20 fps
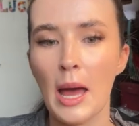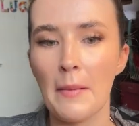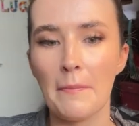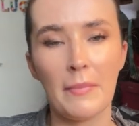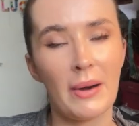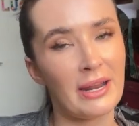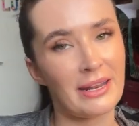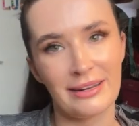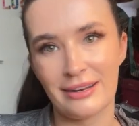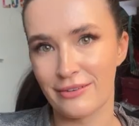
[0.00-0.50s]

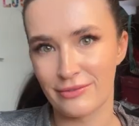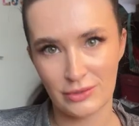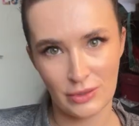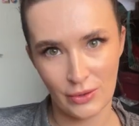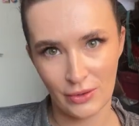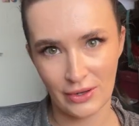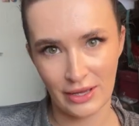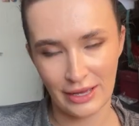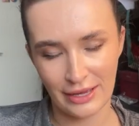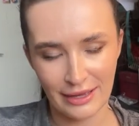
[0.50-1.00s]
But enough
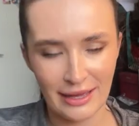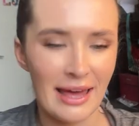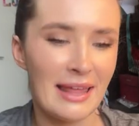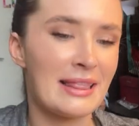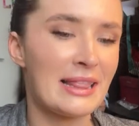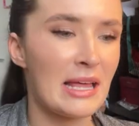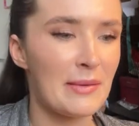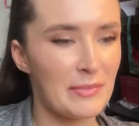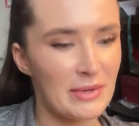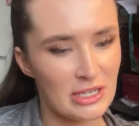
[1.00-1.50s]
talking, and
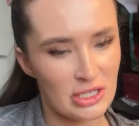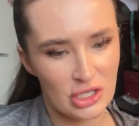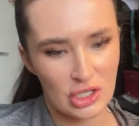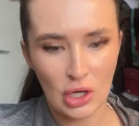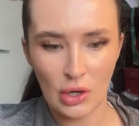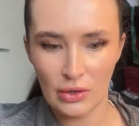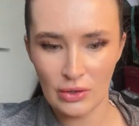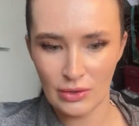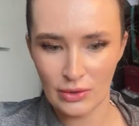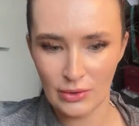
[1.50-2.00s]
let me show
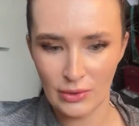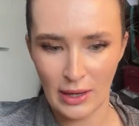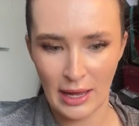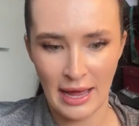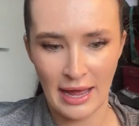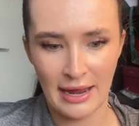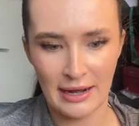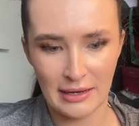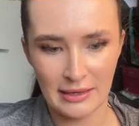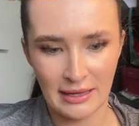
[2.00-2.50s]
you
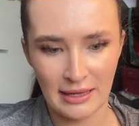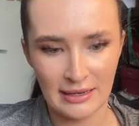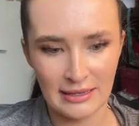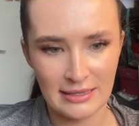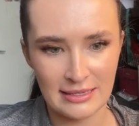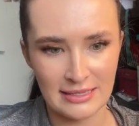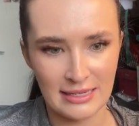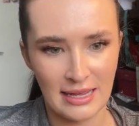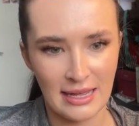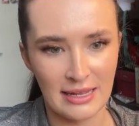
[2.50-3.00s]
how to get
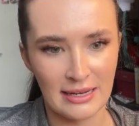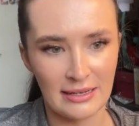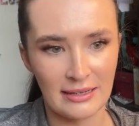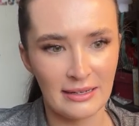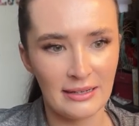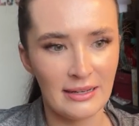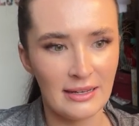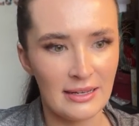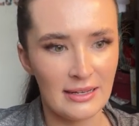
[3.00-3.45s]
it done.